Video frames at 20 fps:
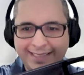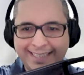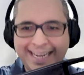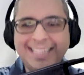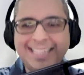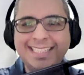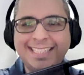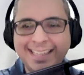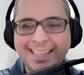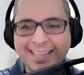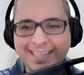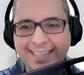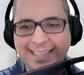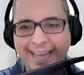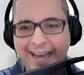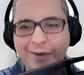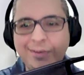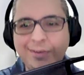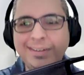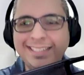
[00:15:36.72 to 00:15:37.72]
testing this
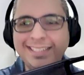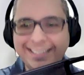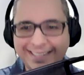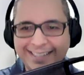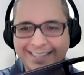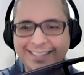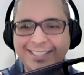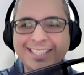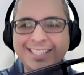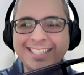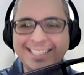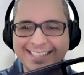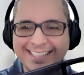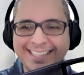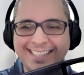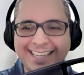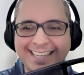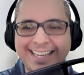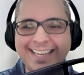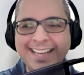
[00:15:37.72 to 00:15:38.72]
out just to
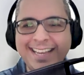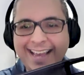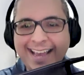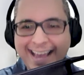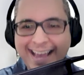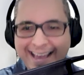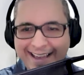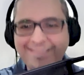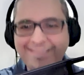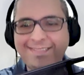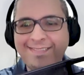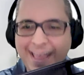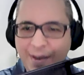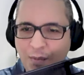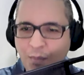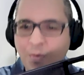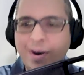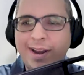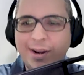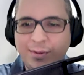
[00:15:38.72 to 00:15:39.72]
see if
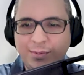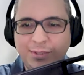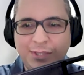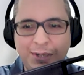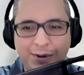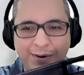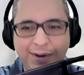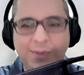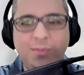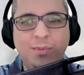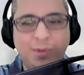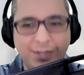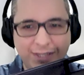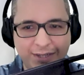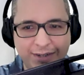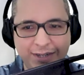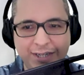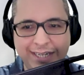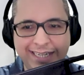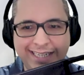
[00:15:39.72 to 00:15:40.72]
what I was learning was
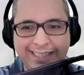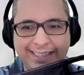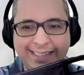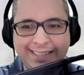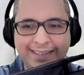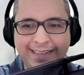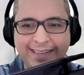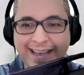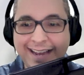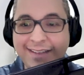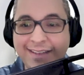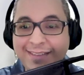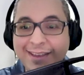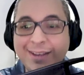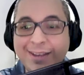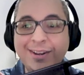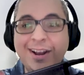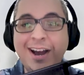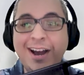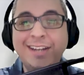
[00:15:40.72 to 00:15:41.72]
legit and if yes.
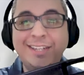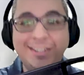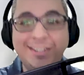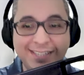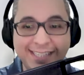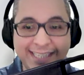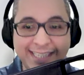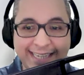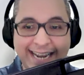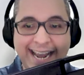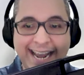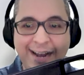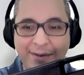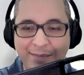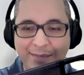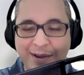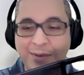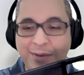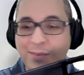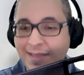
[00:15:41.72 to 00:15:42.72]
they could understand
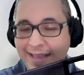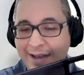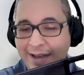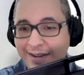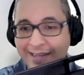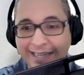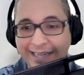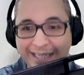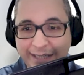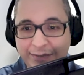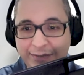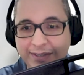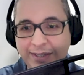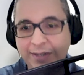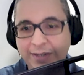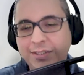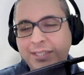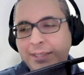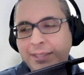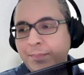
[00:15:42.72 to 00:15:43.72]
me without any
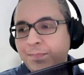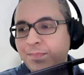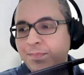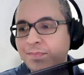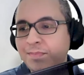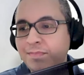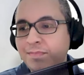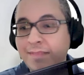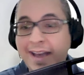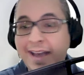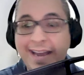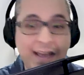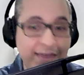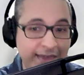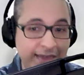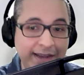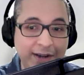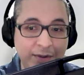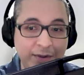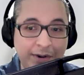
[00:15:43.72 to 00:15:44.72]
difficulty. And I
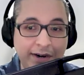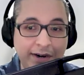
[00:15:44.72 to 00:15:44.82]
think mm-hmm. it